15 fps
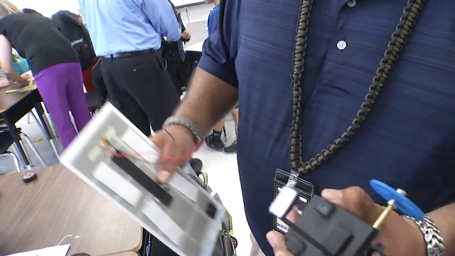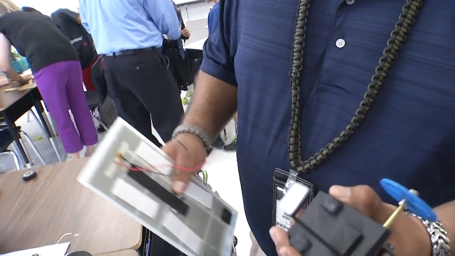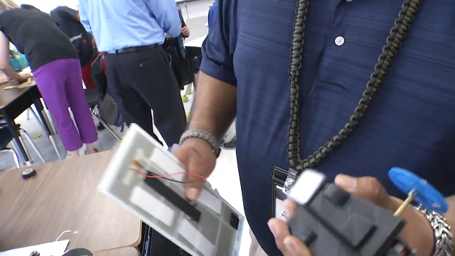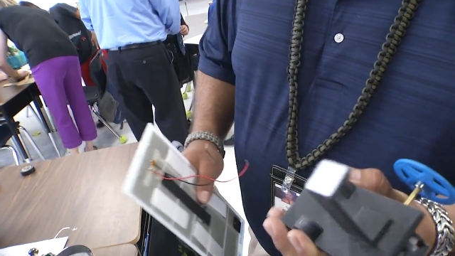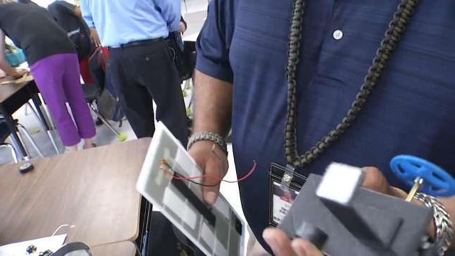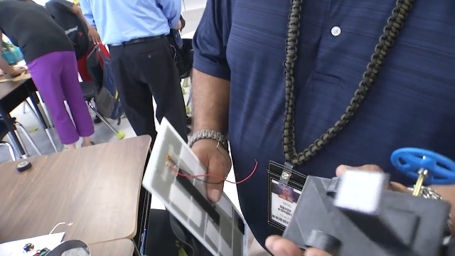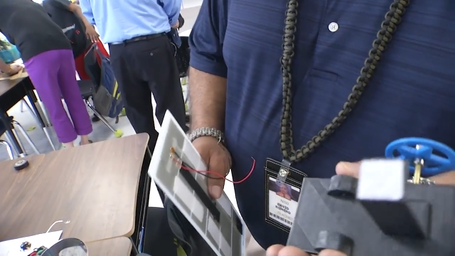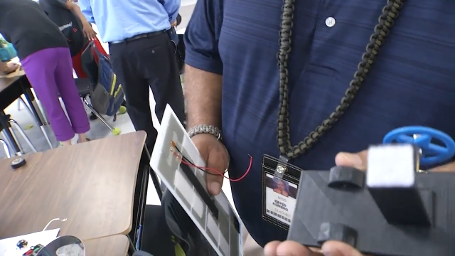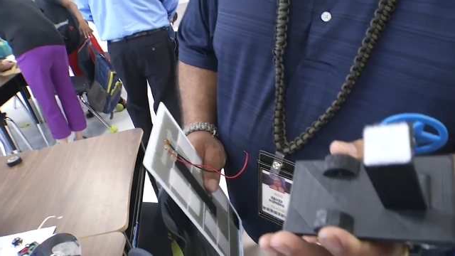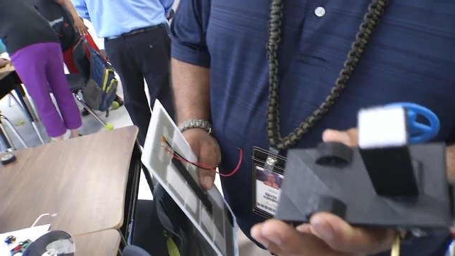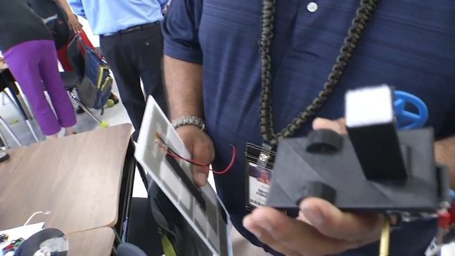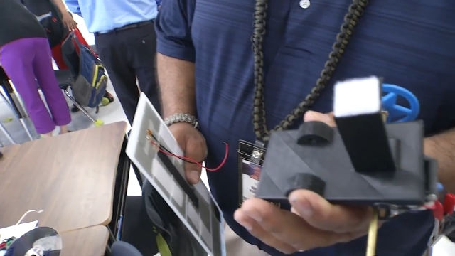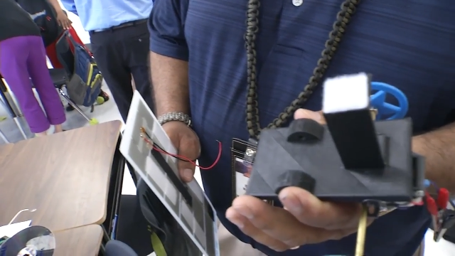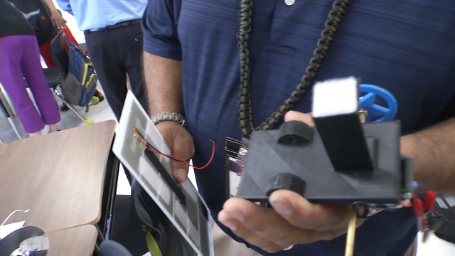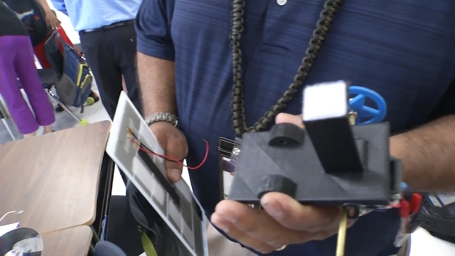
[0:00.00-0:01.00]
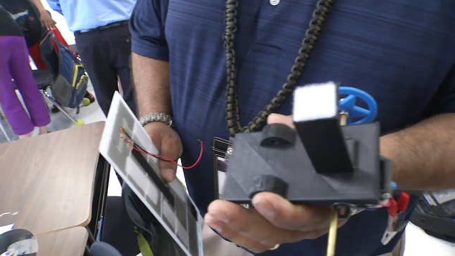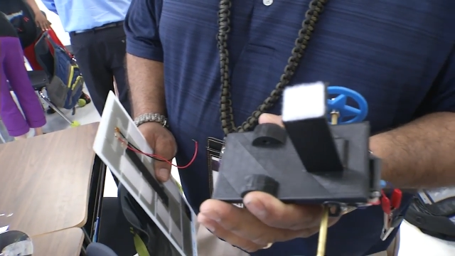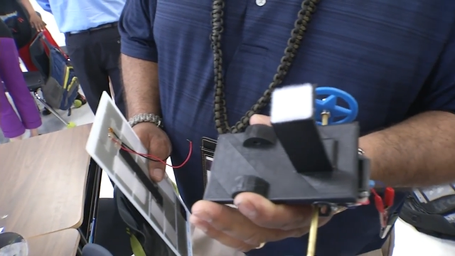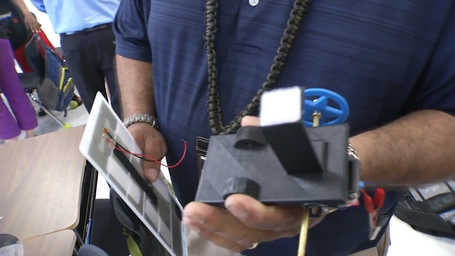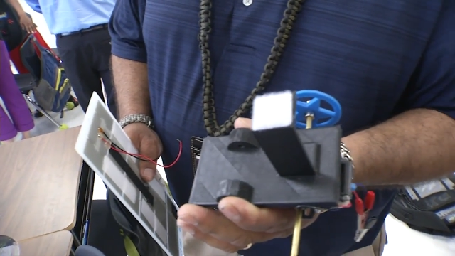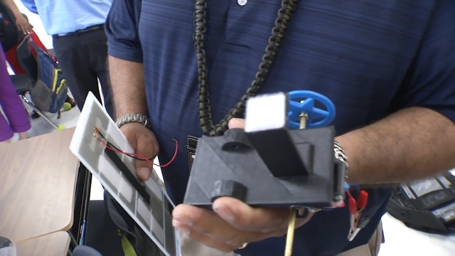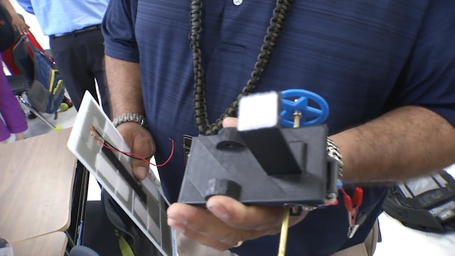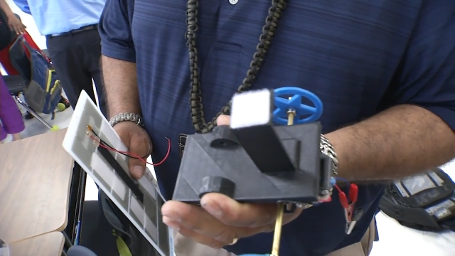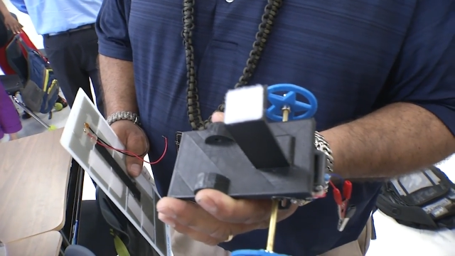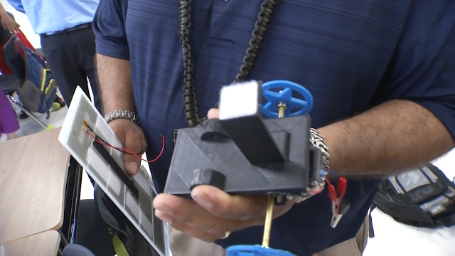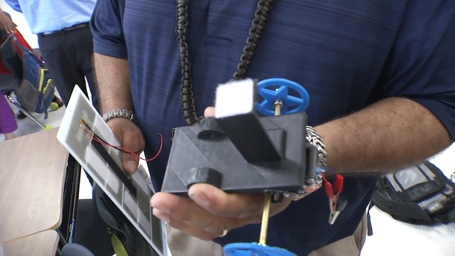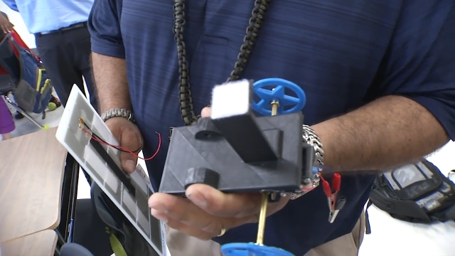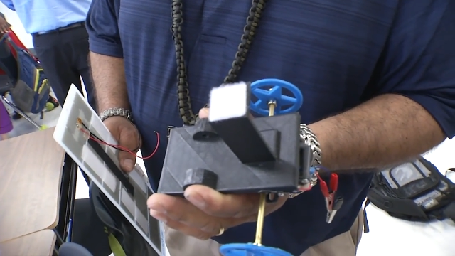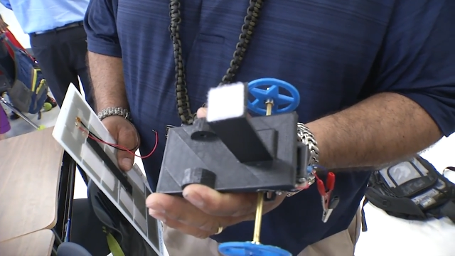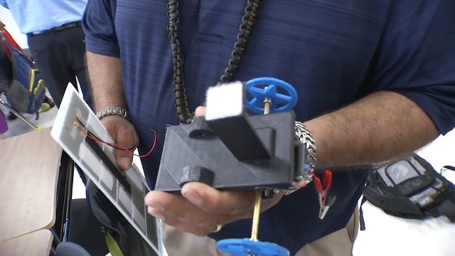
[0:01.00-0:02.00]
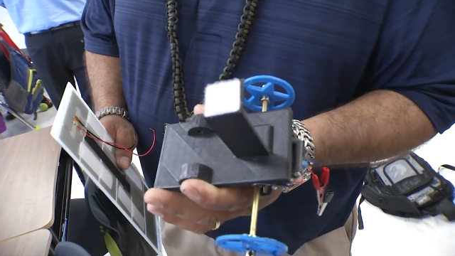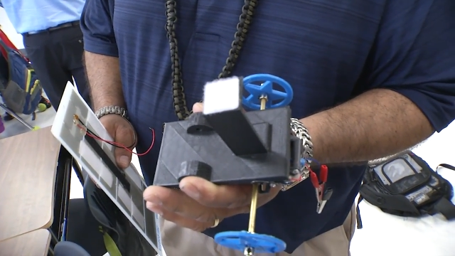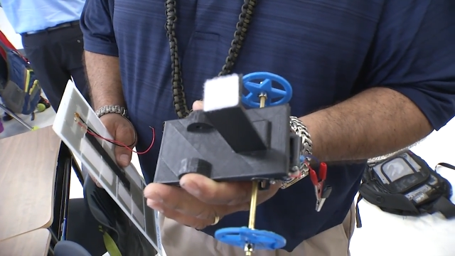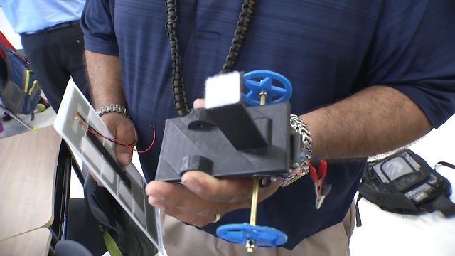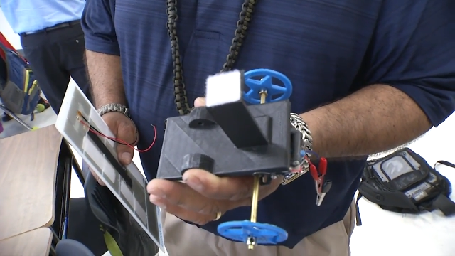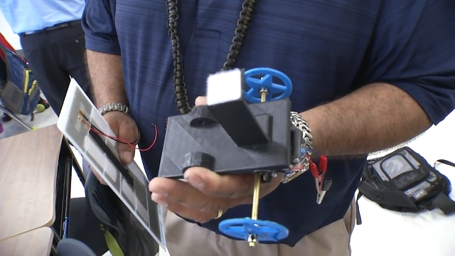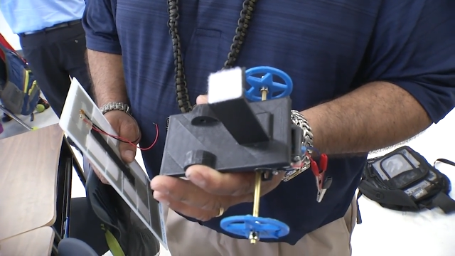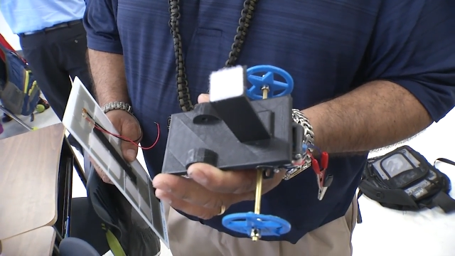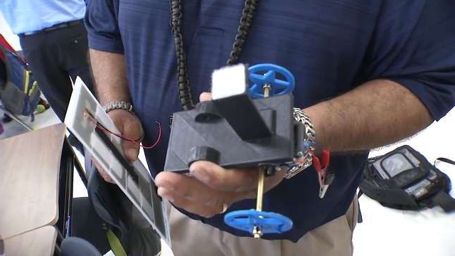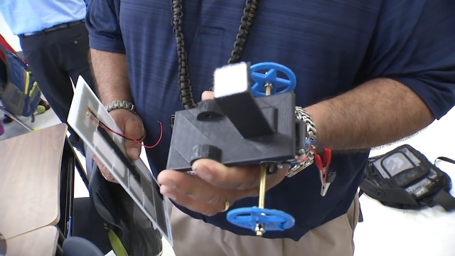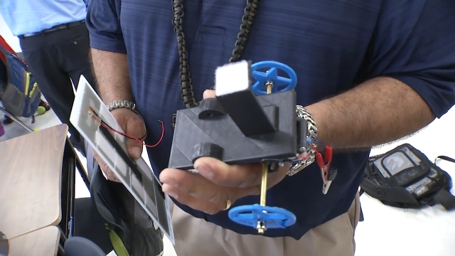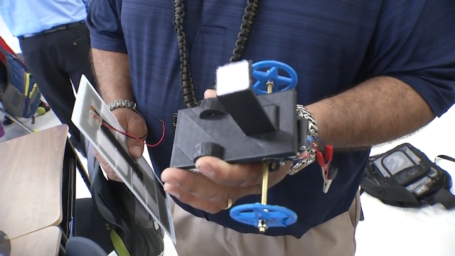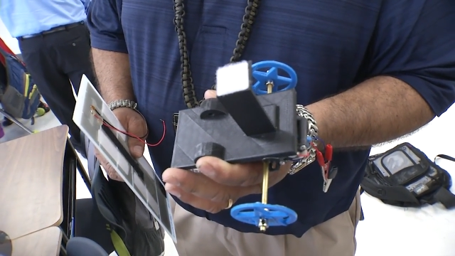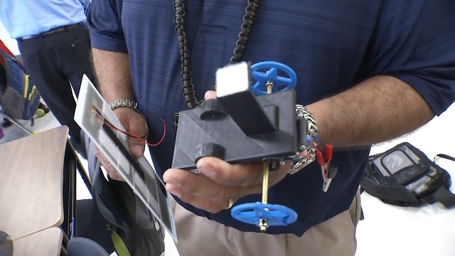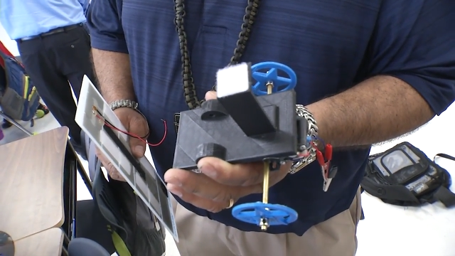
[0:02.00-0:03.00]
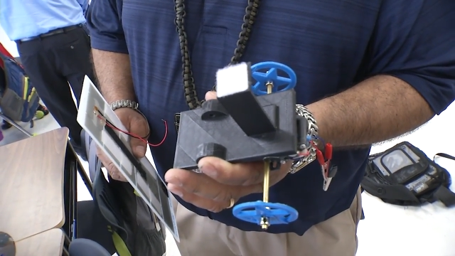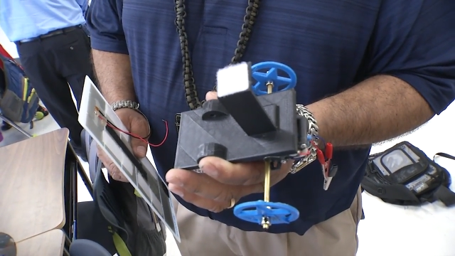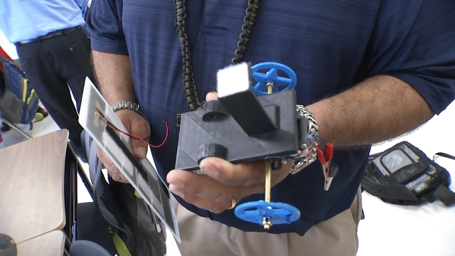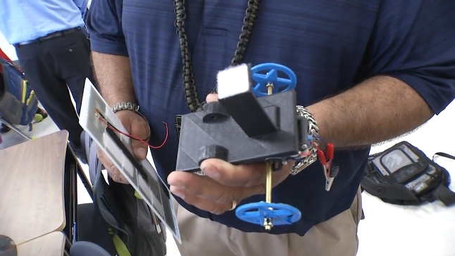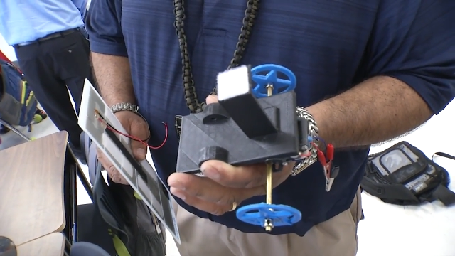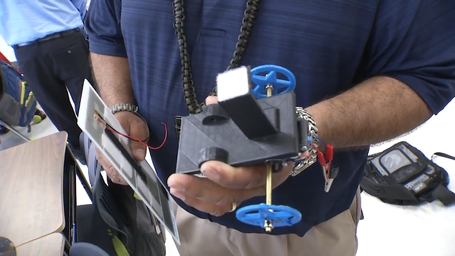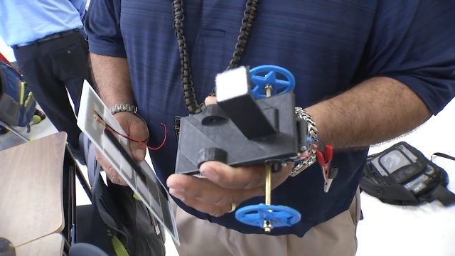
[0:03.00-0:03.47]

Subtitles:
Nobody's mouth can be seen.